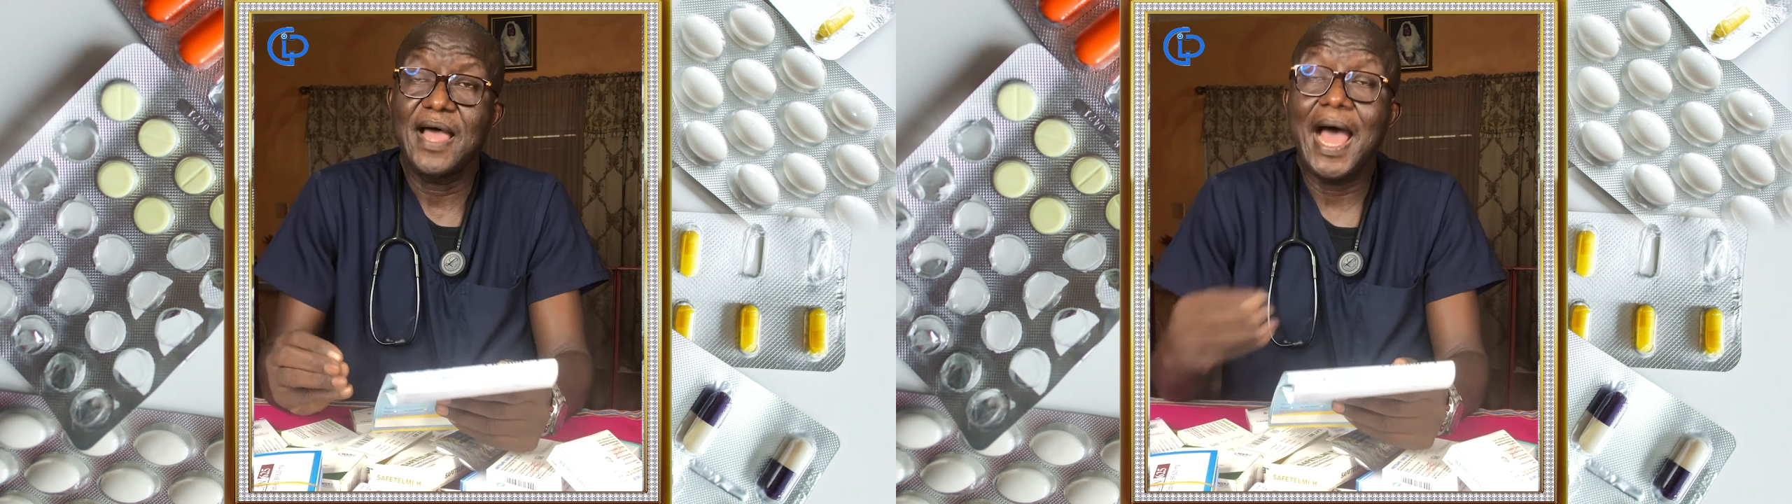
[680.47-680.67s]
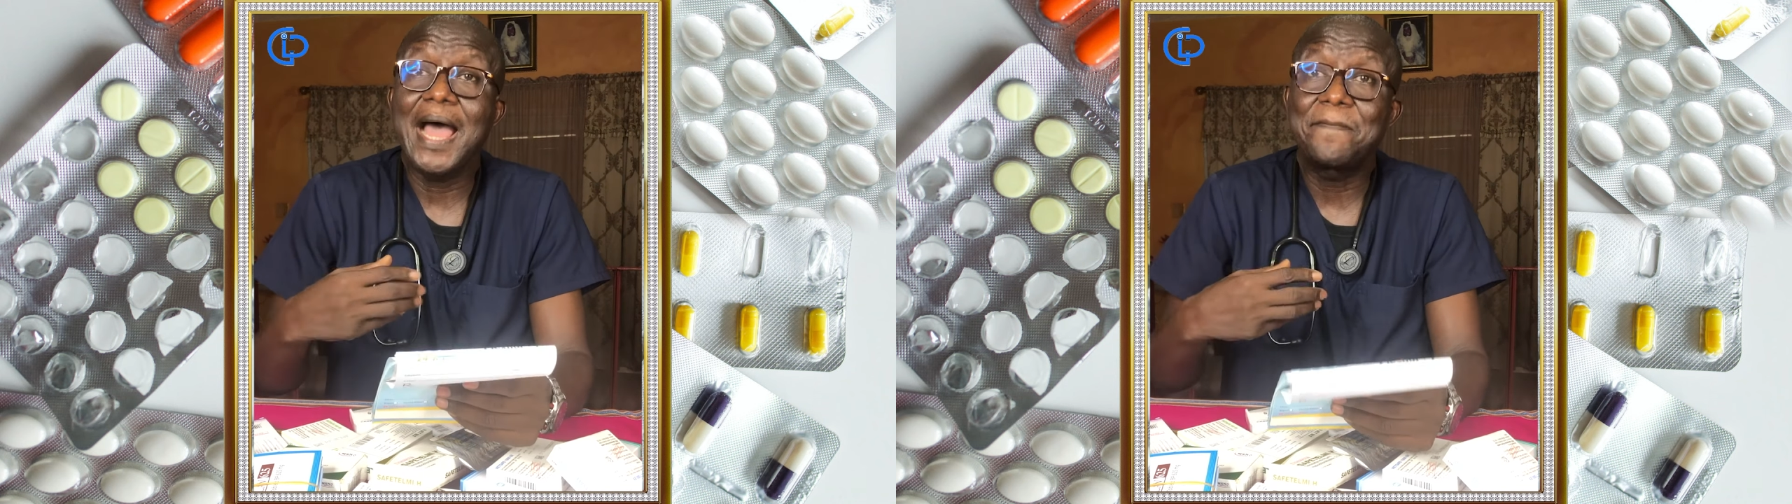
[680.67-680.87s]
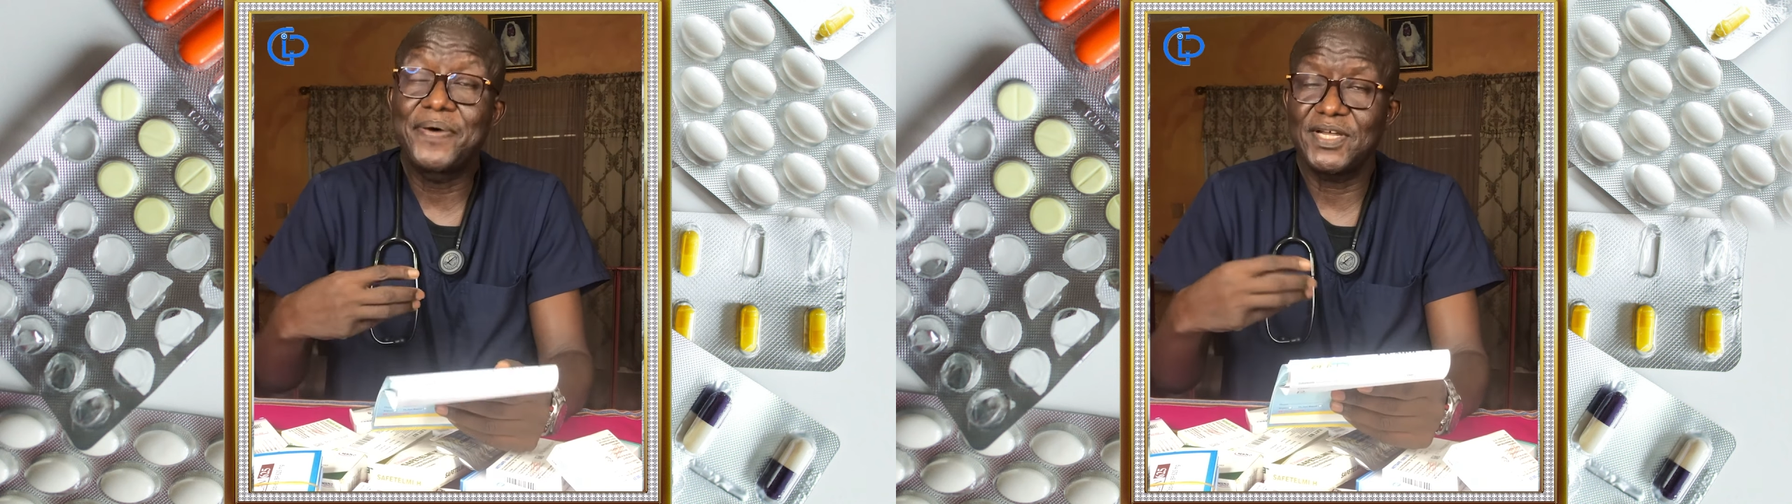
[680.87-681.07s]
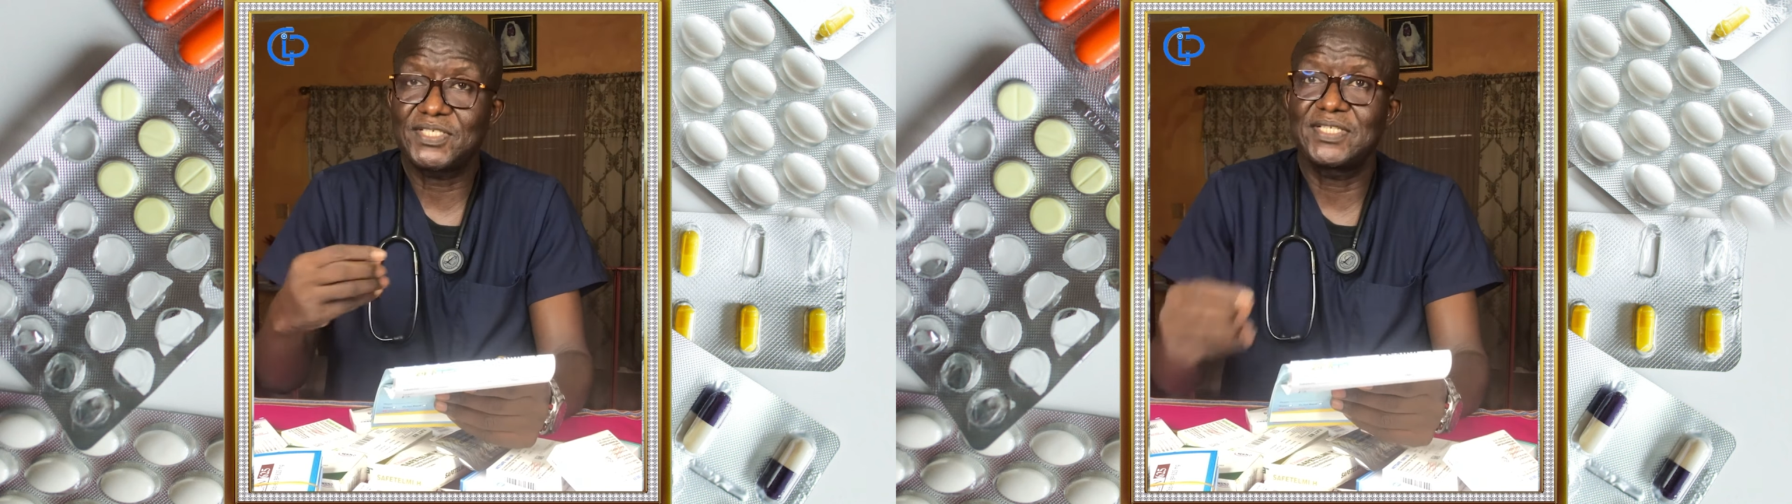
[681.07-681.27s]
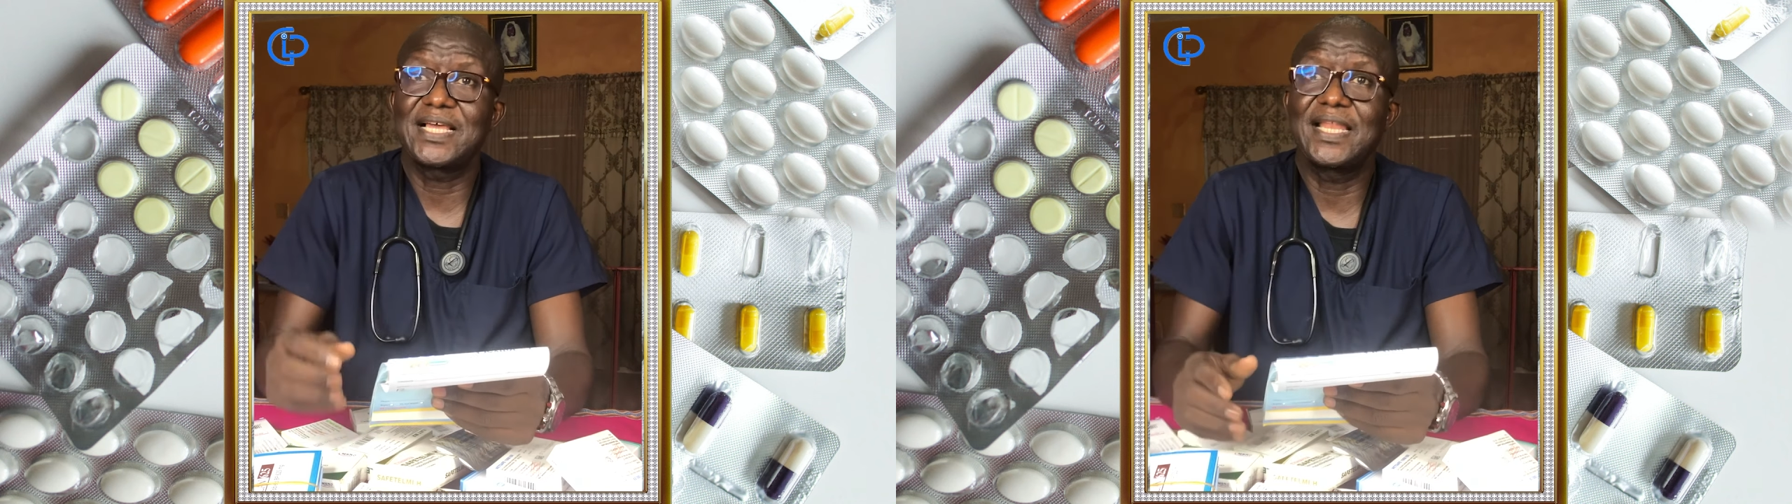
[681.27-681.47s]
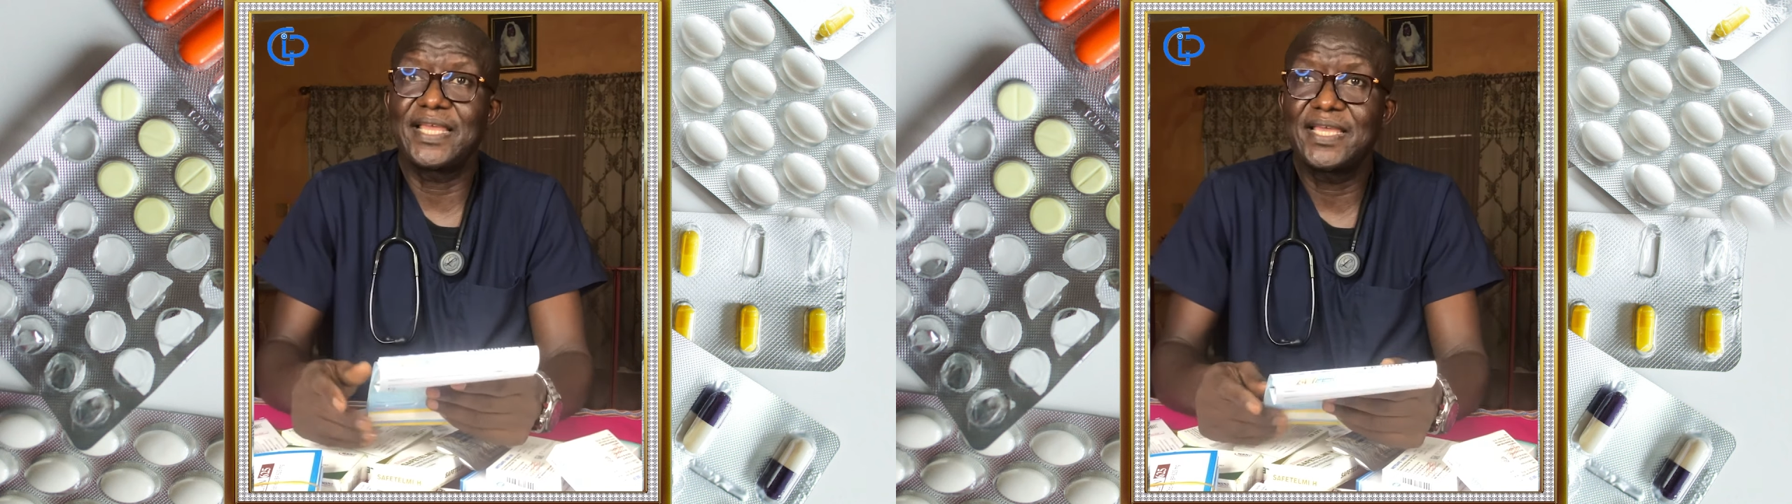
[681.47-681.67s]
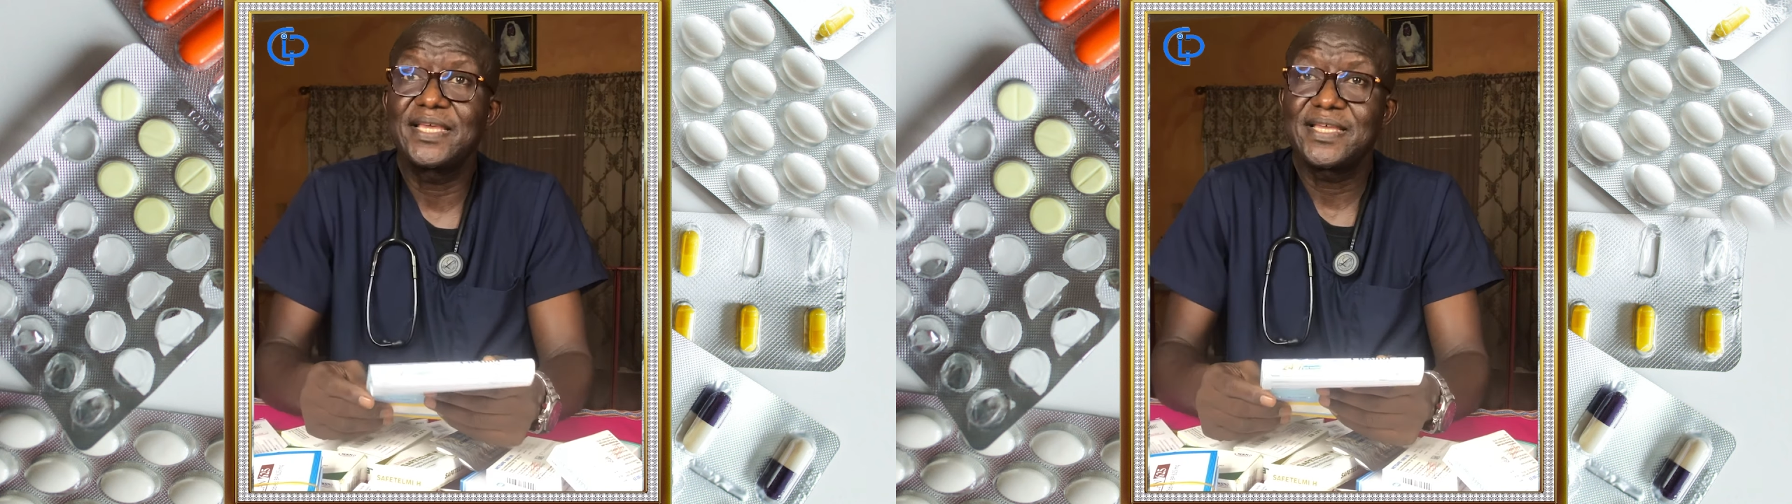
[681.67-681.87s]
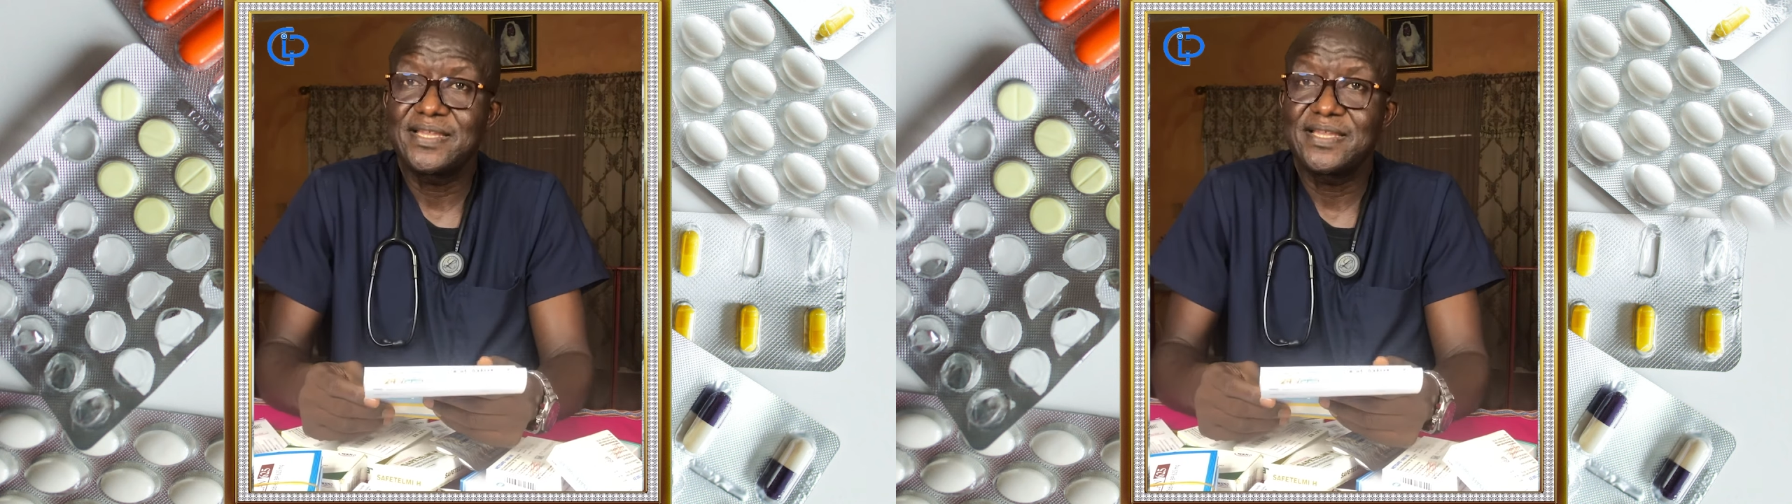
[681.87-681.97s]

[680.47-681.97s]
I personally